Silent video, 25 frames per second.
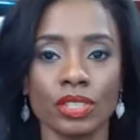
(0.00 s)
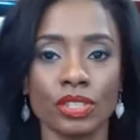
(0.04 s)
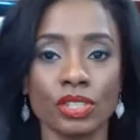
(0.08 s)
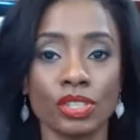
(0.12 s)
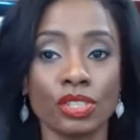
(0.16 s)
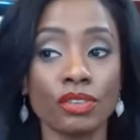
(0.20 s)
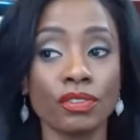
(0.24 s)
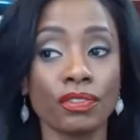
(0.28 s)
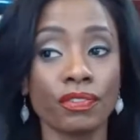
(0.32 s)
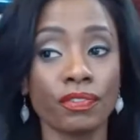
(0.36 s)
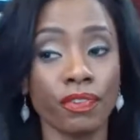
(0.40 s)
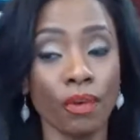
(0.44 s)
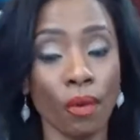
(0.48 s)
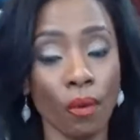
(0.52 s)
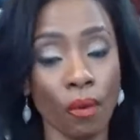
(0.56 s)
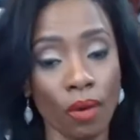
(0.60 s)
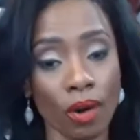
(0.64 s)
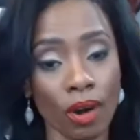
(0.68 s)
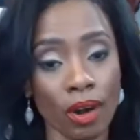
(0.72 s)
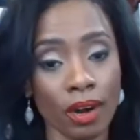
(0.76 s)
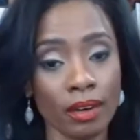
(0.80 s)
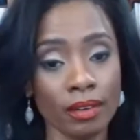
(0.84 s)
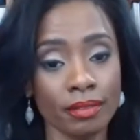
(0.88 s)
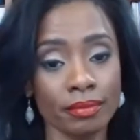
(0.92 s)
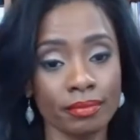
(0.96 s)
to
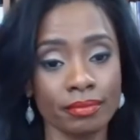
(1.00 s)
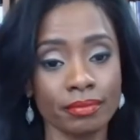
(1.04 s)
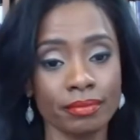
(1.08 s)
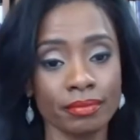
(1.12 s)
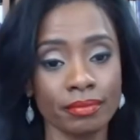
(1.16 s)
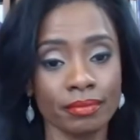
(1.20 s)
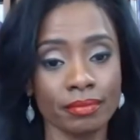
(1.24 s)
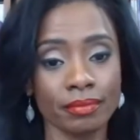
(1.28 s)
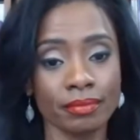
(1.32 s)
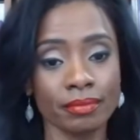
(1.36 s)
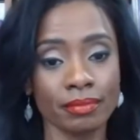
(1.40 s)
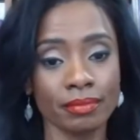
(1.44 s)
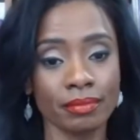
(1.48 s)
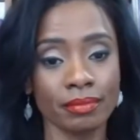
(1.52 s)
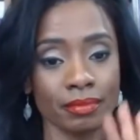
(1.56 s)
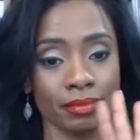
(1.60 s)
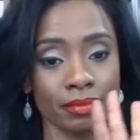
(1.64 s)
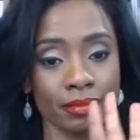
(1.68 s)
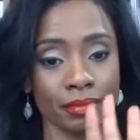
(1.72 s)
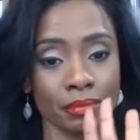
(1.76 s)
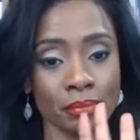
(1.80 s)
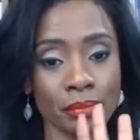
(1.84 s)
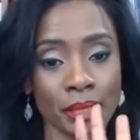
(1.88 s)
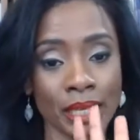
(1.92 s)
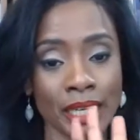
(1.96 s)
4
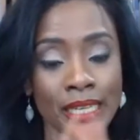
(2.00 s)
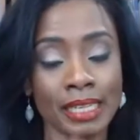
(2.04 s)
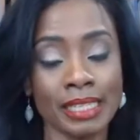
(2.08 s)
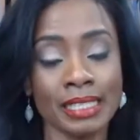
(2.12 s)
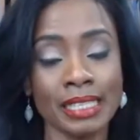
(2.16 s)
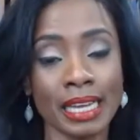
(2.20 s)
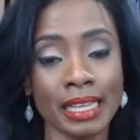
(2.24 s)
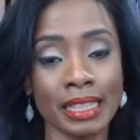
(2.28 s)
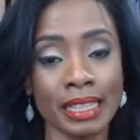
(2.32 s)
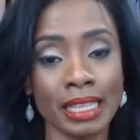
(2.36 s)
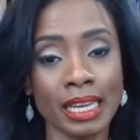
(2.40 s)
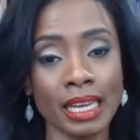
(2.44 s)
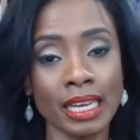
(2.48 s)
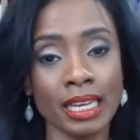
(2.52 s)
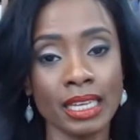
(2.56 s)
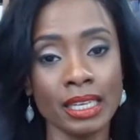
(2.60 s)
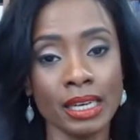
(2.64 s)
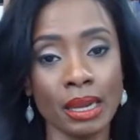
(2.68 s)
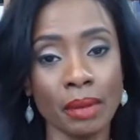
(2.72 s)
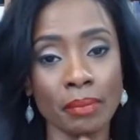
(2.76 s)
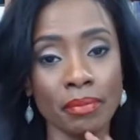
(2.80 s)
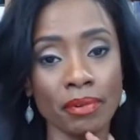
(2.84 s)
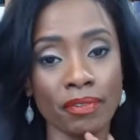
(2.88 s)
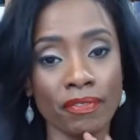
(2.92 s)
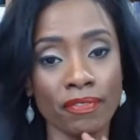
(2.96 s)
because I think
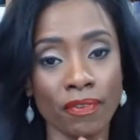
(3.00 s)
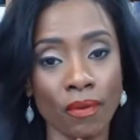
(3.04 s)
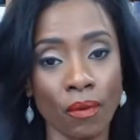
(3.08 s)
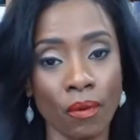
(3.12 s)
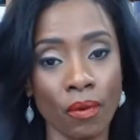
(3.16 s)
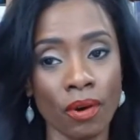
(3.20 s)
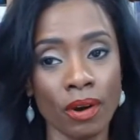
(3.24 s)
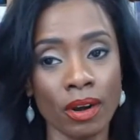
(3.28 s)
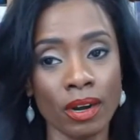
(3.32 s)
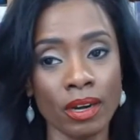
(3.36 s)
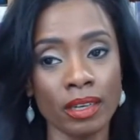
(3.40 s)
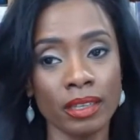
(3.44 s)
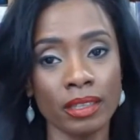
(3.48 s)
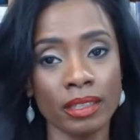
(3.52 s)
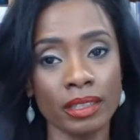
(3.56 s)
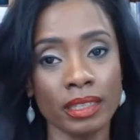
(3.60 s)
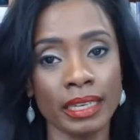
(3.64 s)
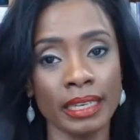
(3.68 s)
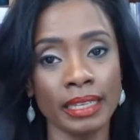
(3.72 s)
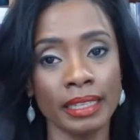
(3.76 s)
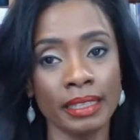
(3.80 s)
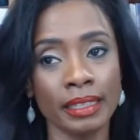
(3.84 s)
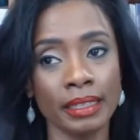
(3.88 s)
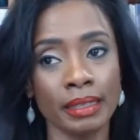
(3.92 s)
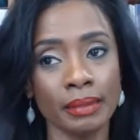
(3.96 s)
number 4
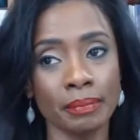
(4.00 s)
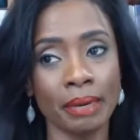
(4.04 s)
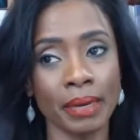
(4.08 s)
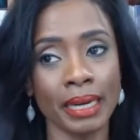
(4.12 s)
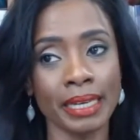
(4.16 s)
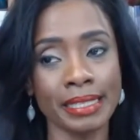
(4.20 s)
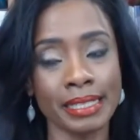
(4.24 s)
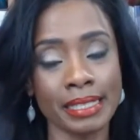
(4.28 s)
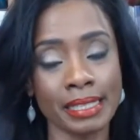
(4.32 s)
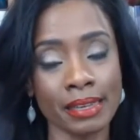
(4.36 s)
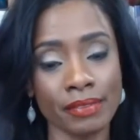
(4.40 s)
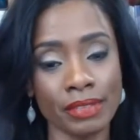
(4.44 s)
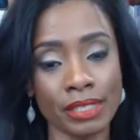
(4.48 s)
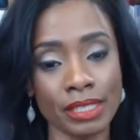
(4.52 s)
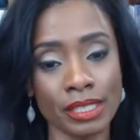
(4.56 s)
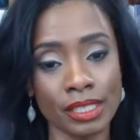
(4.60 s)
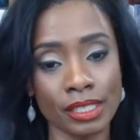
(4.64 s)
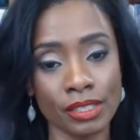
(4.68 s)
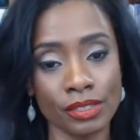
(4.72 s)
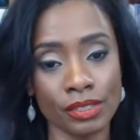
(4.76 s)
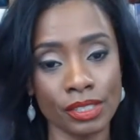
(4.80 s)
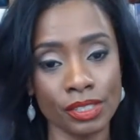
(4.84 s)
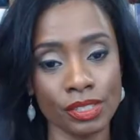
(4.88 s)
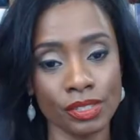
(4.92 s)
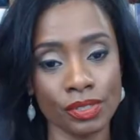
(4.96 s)
in my 7
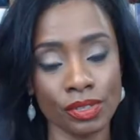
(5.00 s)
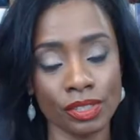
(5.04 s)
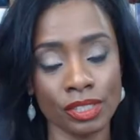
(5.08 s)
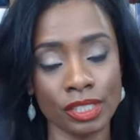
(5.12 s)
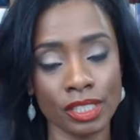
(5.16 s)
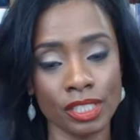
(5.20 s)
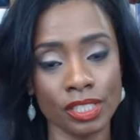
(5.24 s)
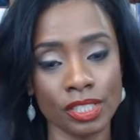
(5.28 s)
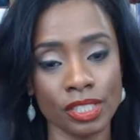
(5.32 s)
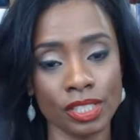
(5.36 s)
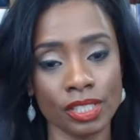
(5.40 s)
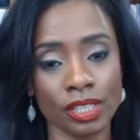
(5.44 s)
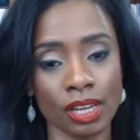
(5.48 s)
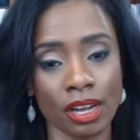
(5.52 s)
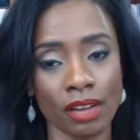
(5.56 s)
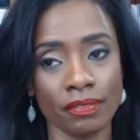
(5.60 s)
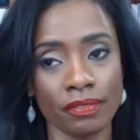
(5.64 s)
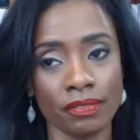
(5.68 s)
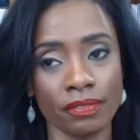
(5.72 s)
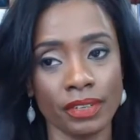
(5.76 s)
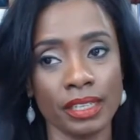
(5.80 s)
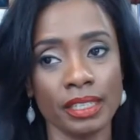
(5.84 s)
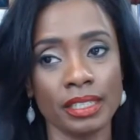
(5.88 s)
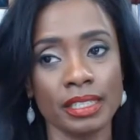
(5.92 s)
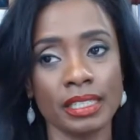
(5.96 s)
secrets to audacious
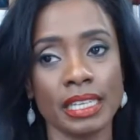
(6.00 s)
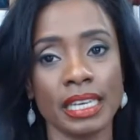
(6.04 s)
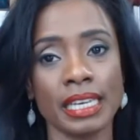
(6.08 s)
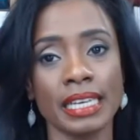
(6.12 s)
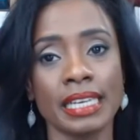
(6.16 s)
confidence